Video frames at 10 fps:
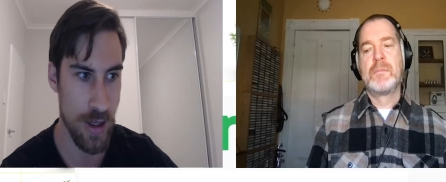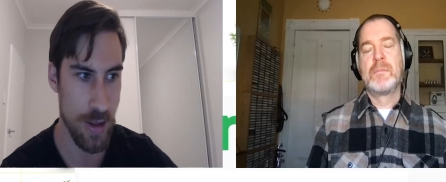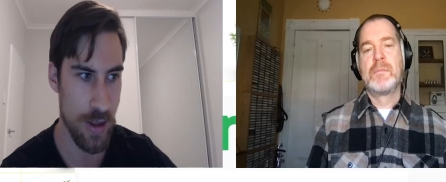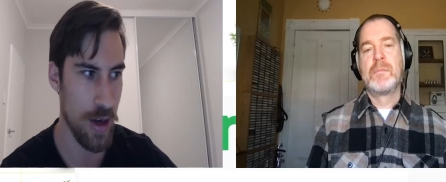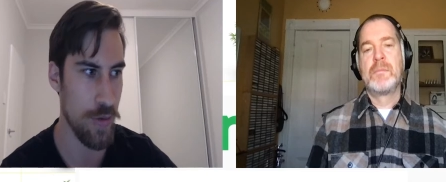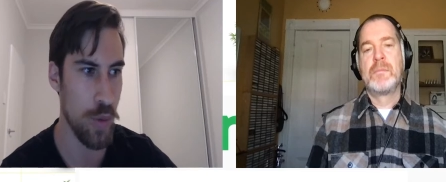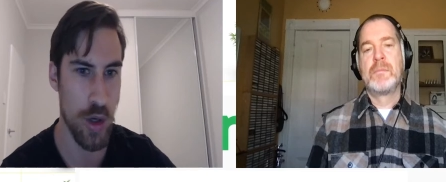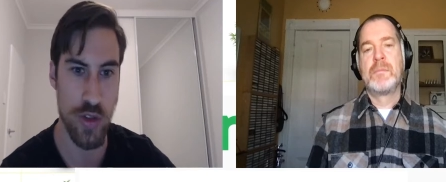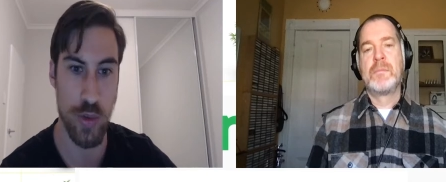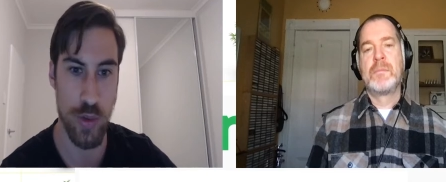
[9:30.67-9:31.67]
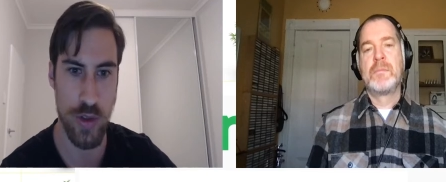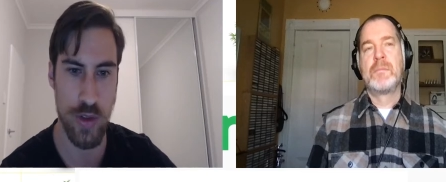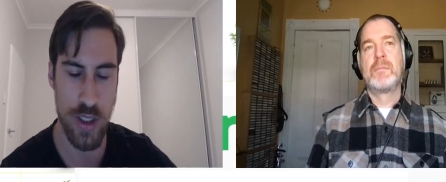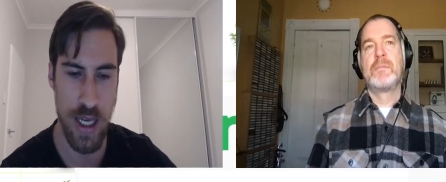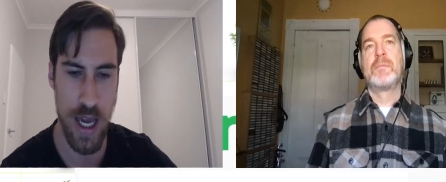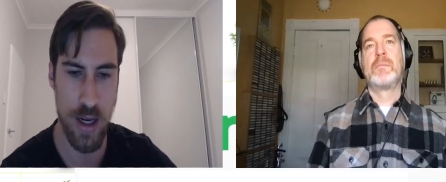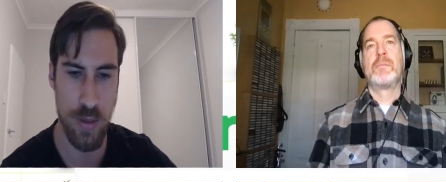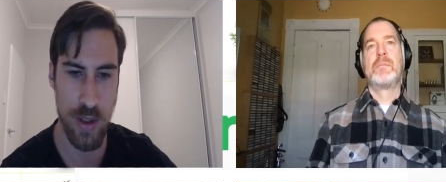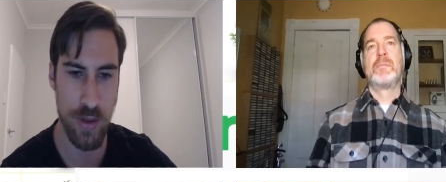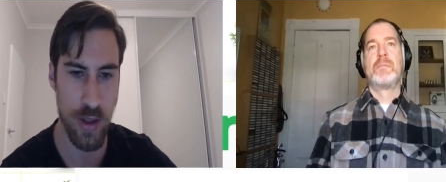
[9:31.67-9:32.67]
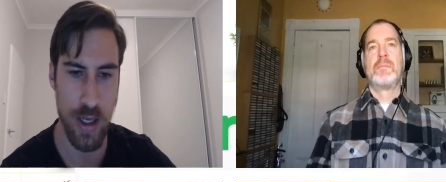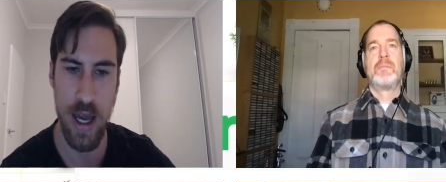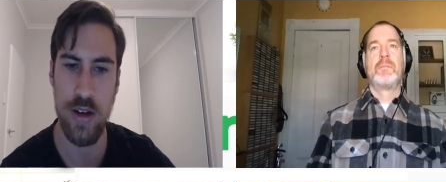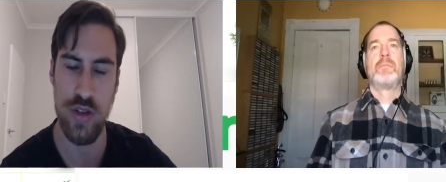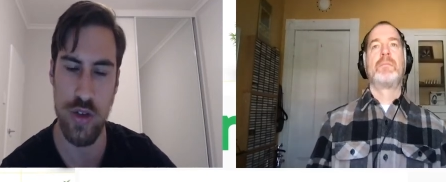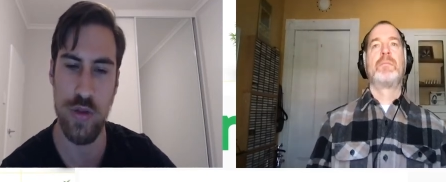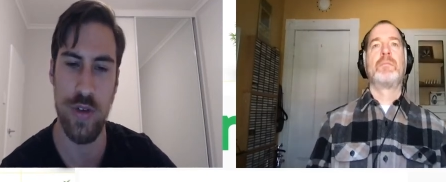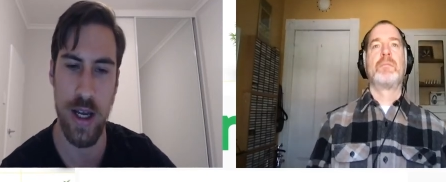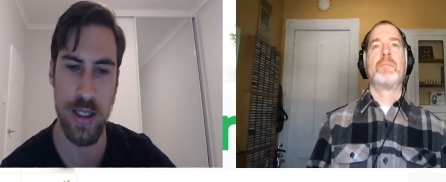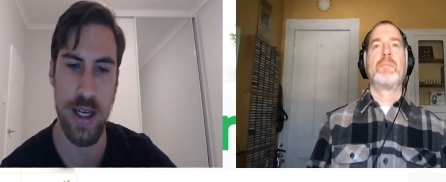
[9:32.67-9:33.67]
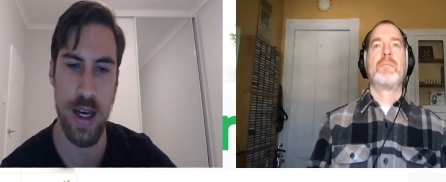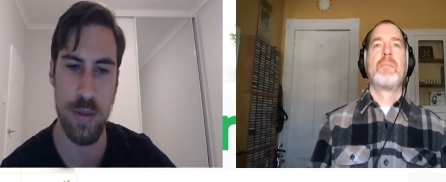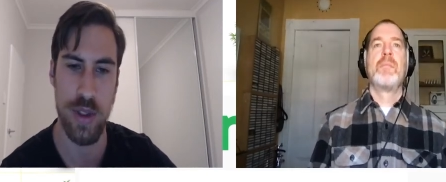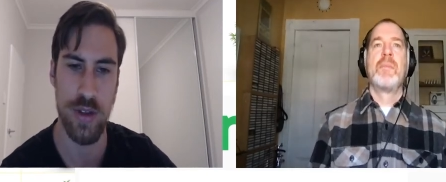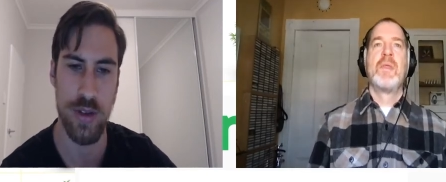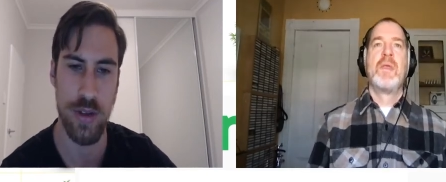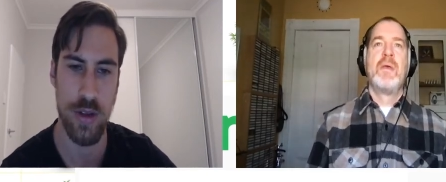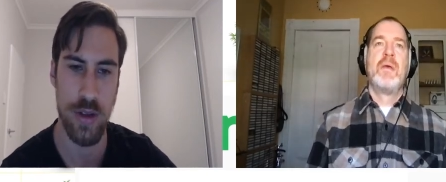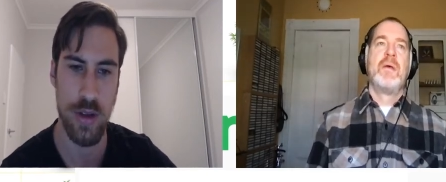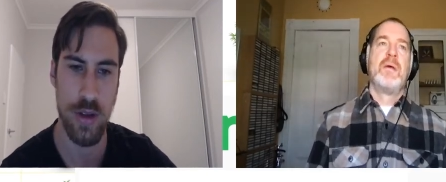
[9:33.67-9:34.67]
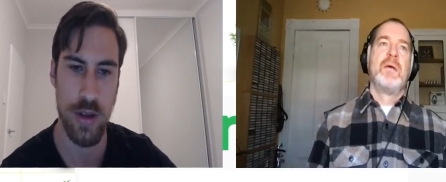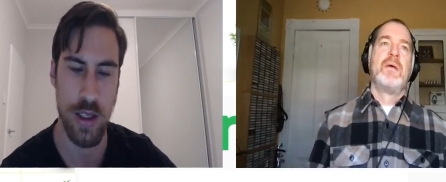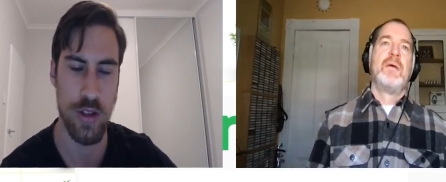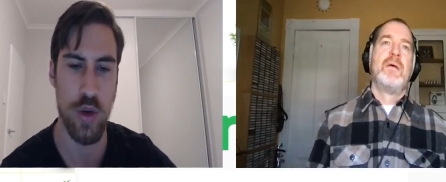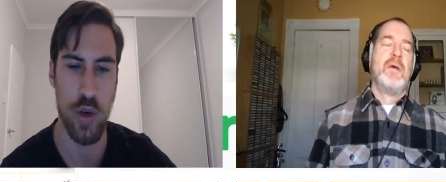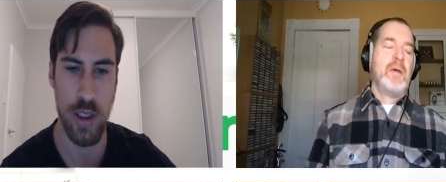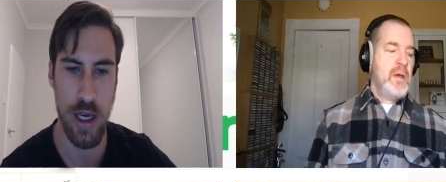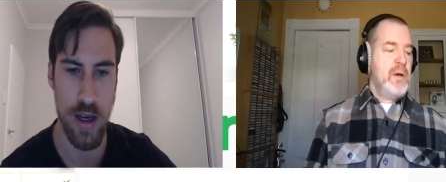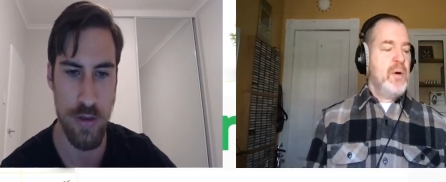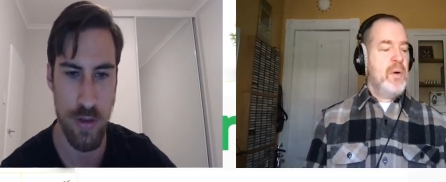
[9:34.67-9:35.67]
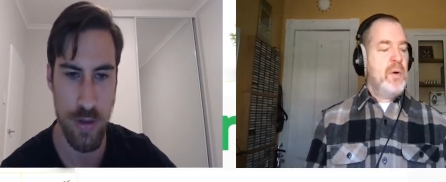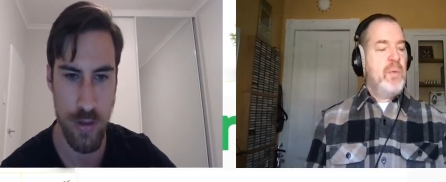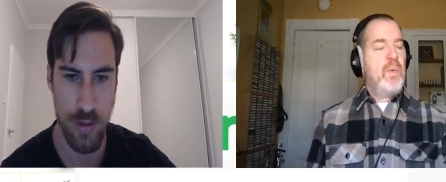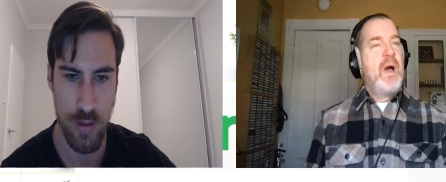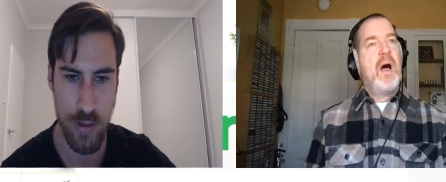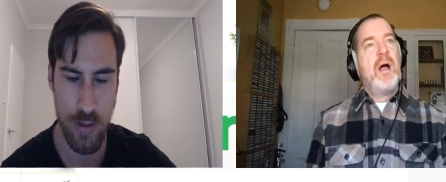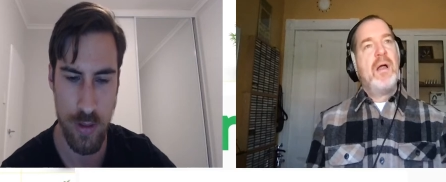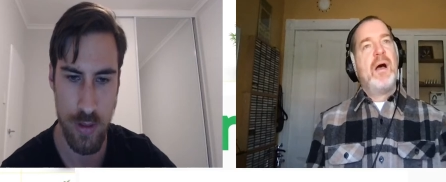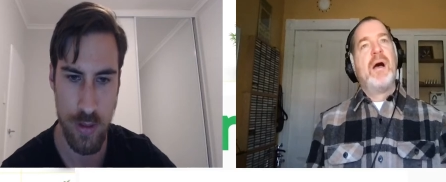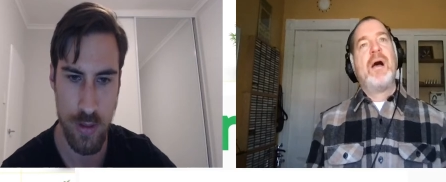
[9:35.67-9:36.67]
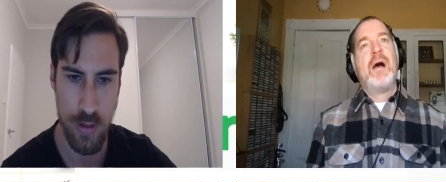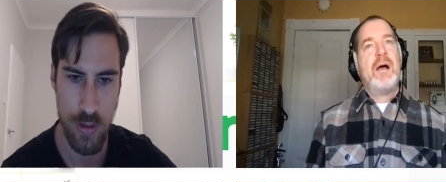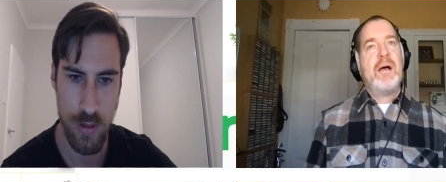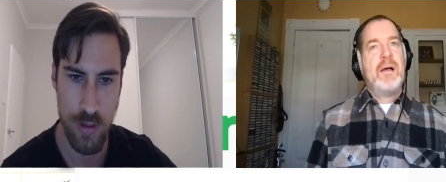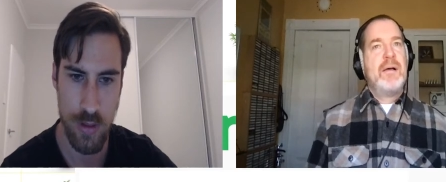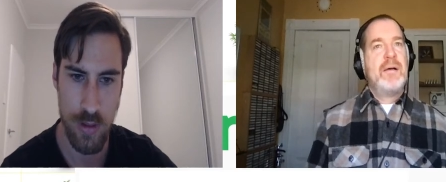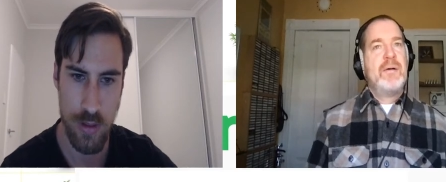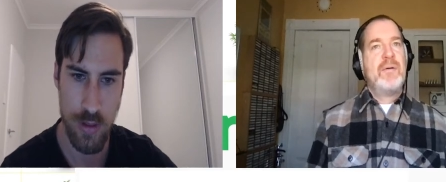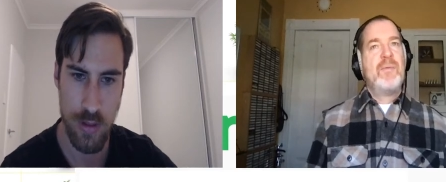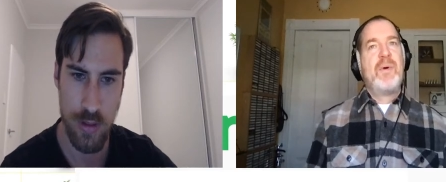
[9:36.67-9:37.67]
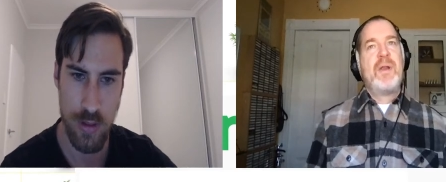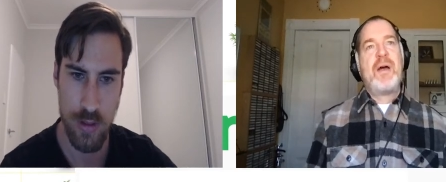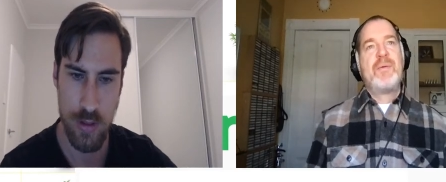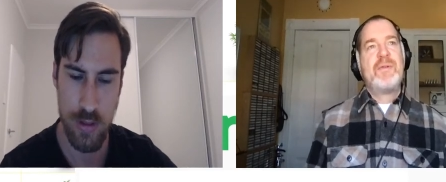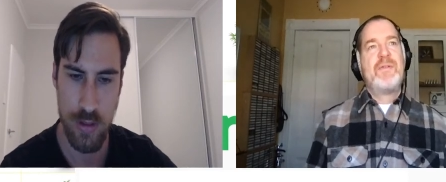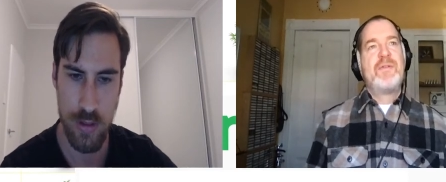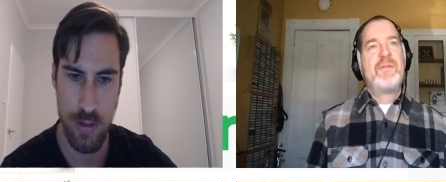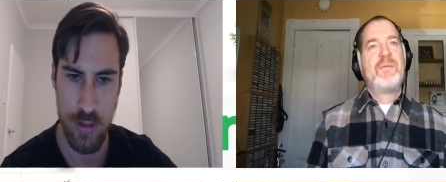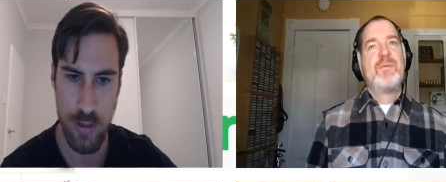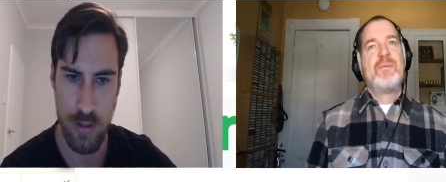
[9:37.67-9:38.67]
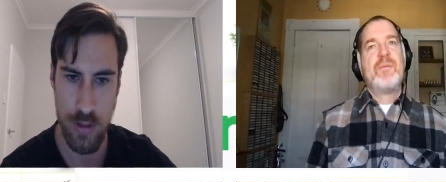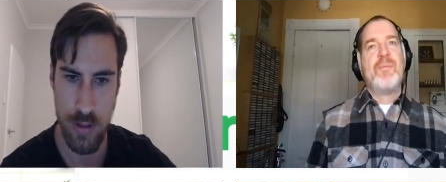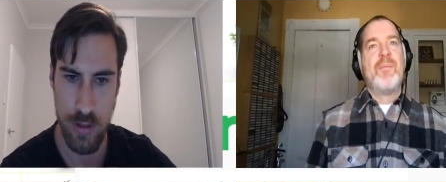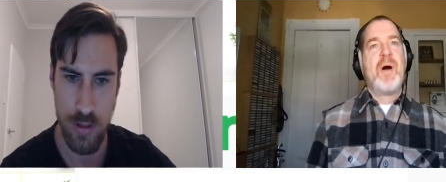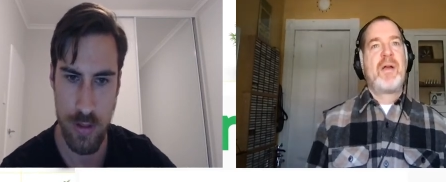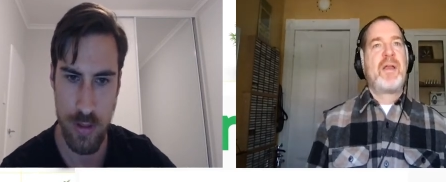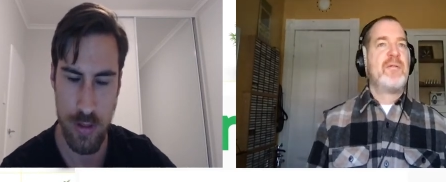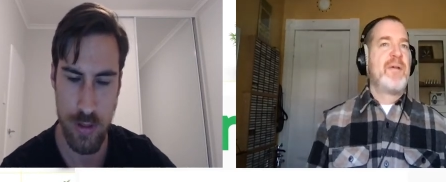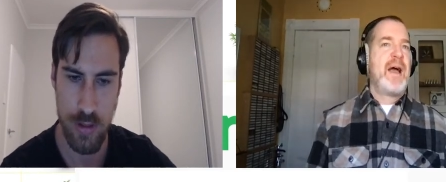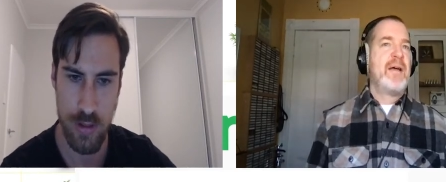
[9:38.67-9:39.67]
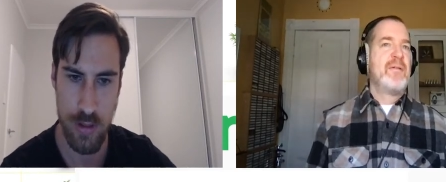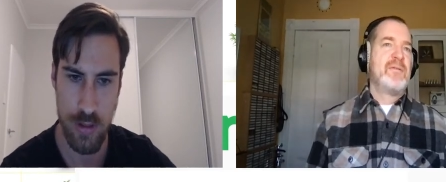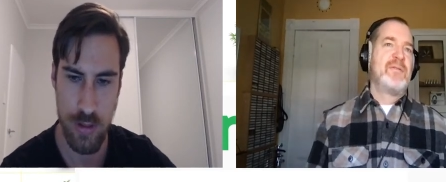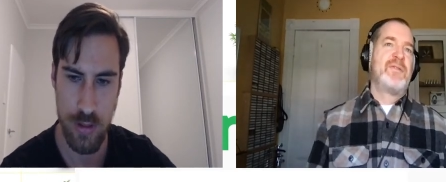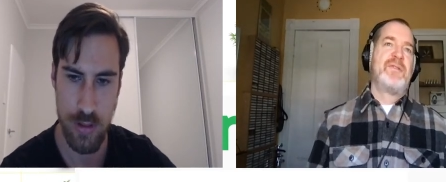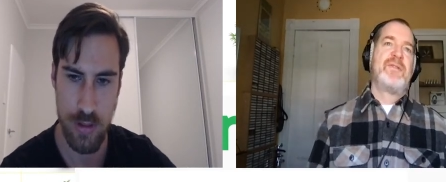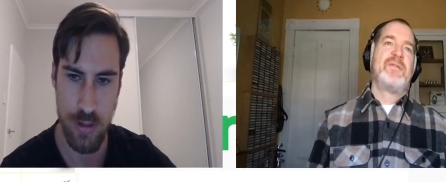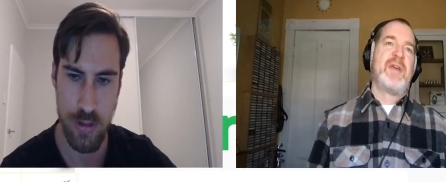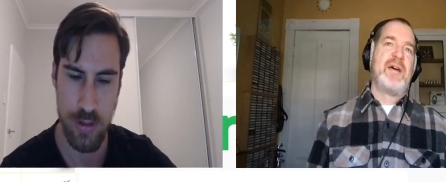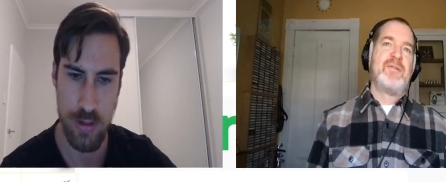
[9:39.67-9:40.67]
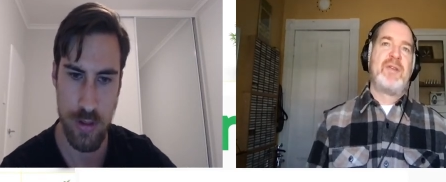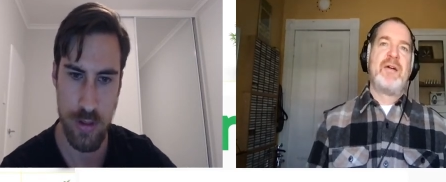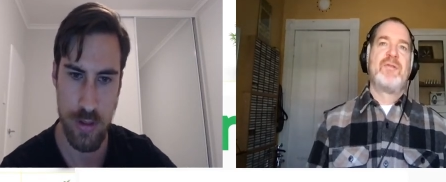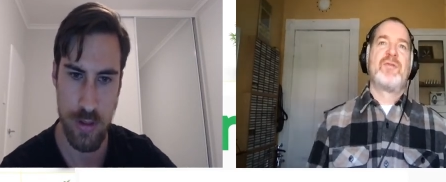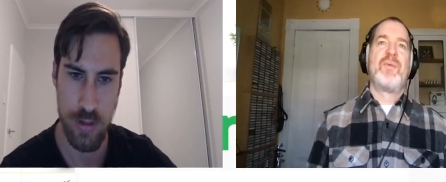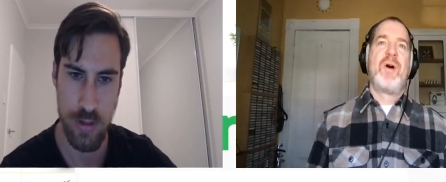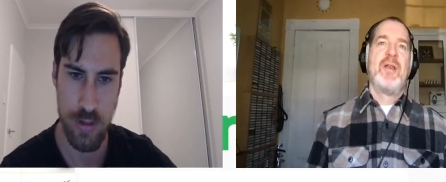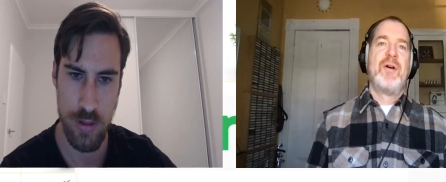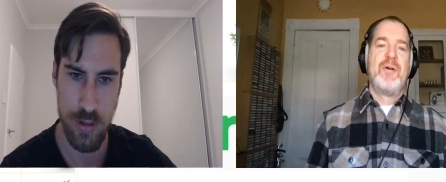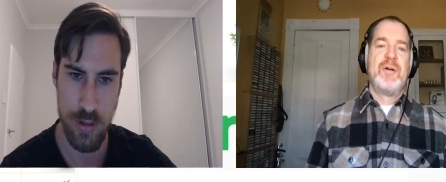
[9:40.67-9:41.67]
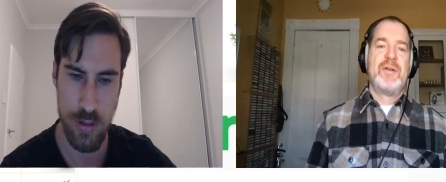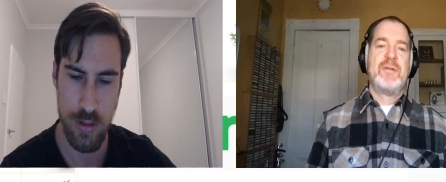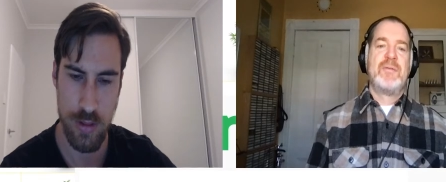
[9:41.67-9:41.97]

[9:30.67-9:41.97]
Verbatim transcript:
Speaker 1: that kind of what drew you to cannabis? Like, how did you find cannabis in your life?
Speaker 2: Well, uh, when I was mucking around downtown Toronto